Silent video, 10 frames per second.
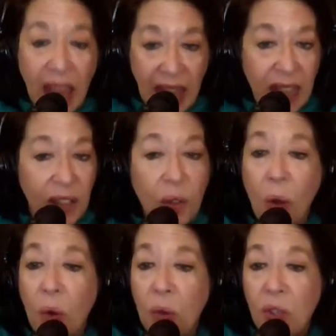Ain't
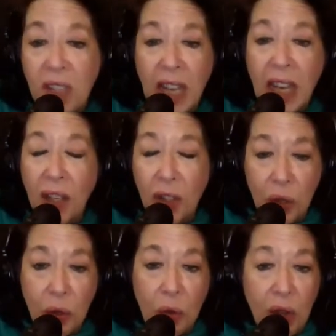no stairs
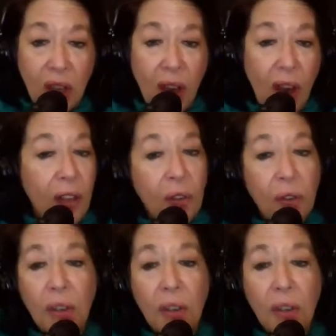to the
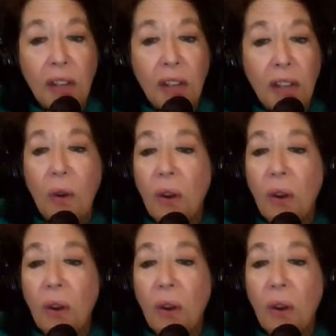concrete floor.